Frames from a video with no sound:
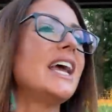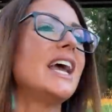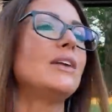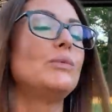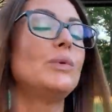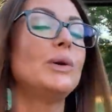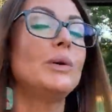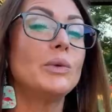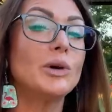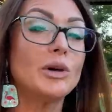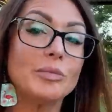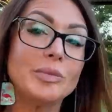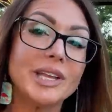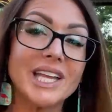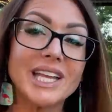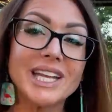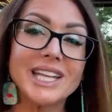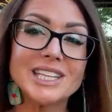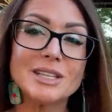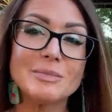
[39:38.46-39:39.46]
and we will be
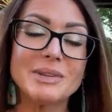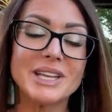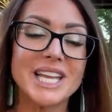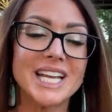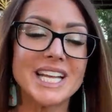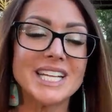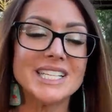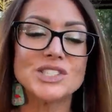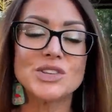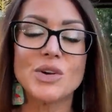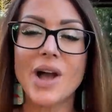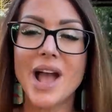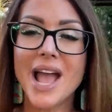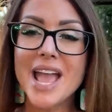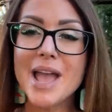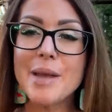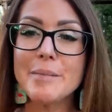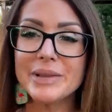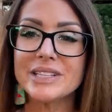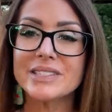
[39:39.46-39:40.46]
getting them again. So
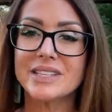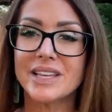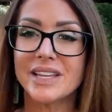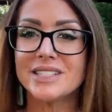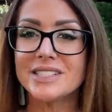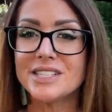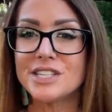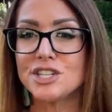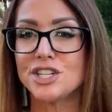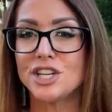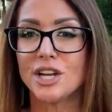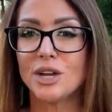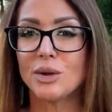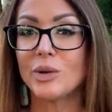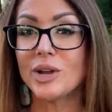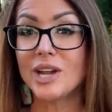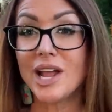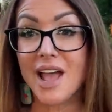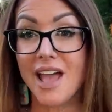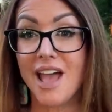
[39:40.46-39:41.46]
I am excited to share
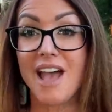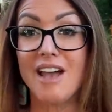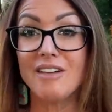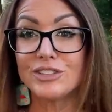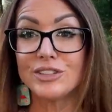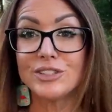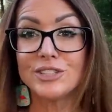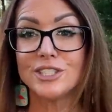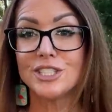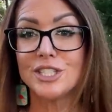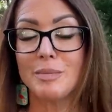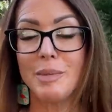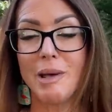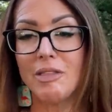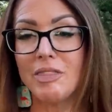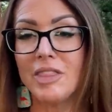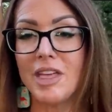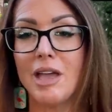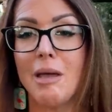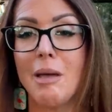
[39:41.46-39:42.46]
what I have learned
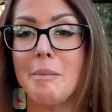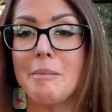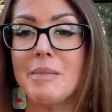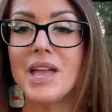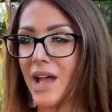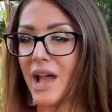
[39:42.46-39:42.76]
about them,